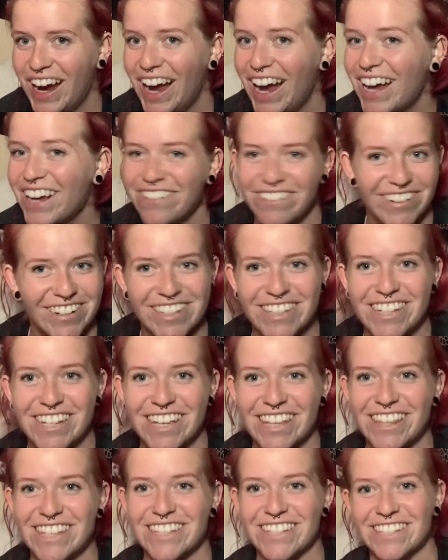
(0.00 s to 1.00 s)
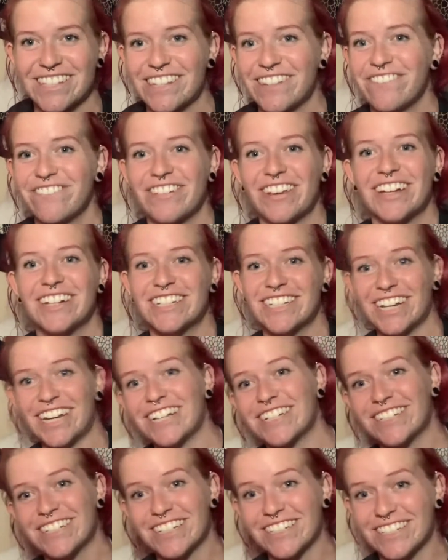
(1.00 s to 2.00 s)
I would say this is a
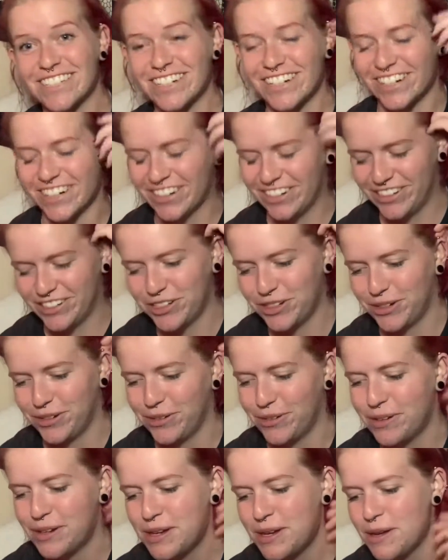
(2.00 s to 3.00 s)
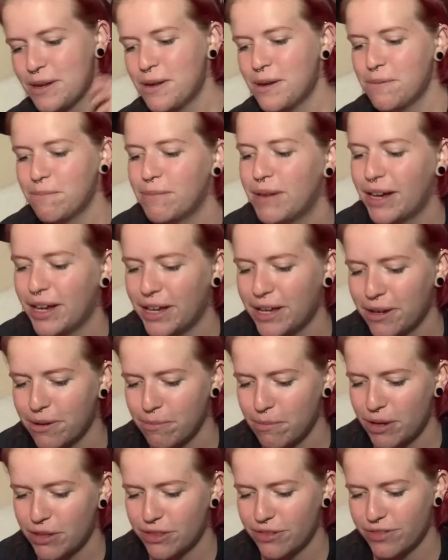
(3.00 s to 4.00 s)
fantastic start to my
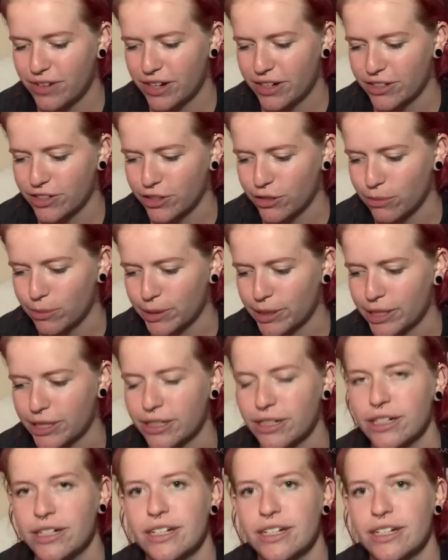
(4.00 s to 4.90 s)
month of October.